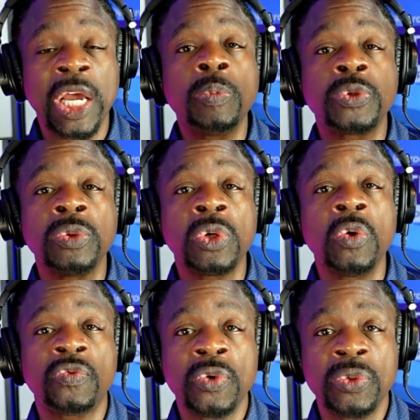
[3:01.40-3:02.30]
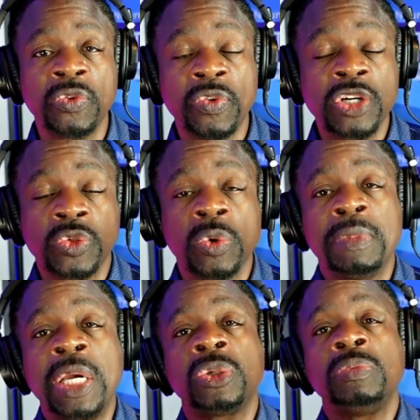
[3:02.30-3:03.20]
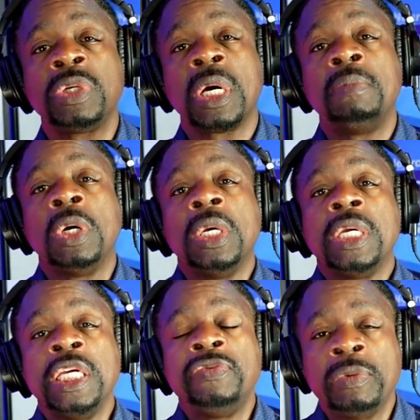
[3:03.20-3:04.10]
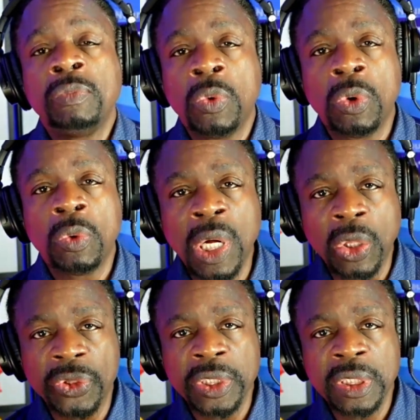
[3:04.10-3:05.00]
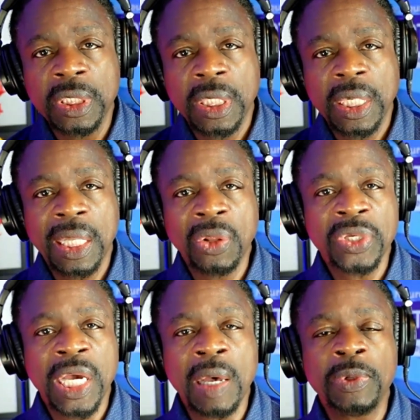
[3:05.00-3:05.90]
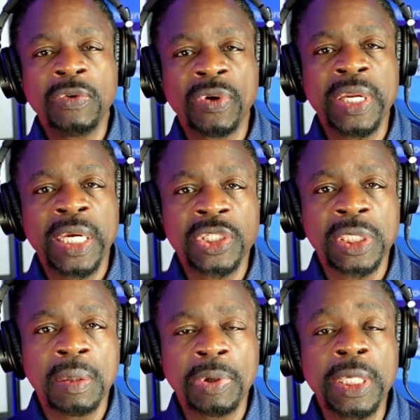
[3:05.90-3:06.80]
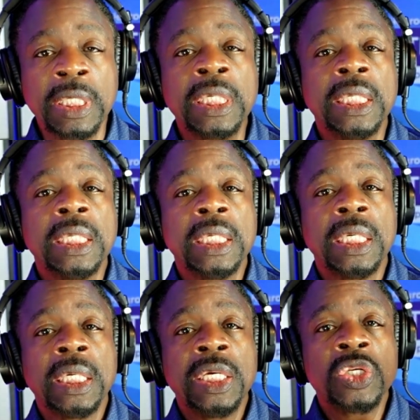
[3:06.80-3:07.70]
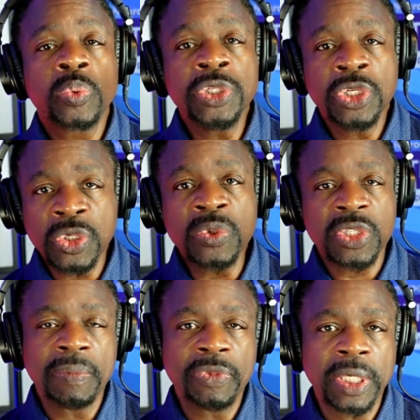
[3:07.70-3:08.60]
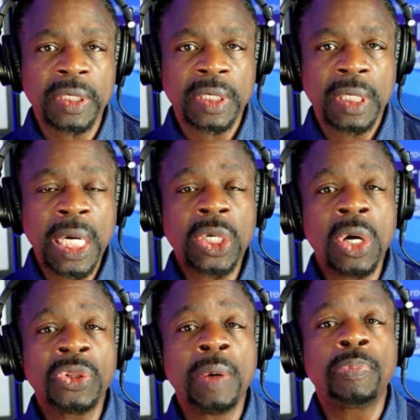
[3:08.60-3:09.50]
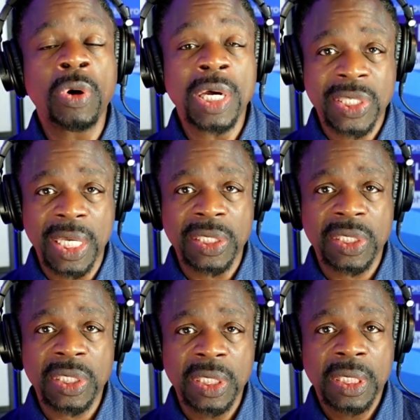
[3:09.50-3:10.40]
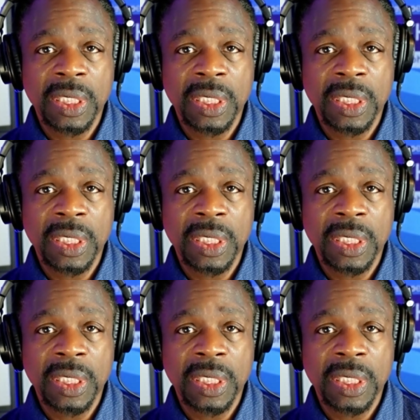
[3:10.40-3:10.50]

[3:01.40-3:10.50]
helps you go further, faster, what makes you become even more wealthy, healthy, happy, and financially abundant is when you do something. I call that process.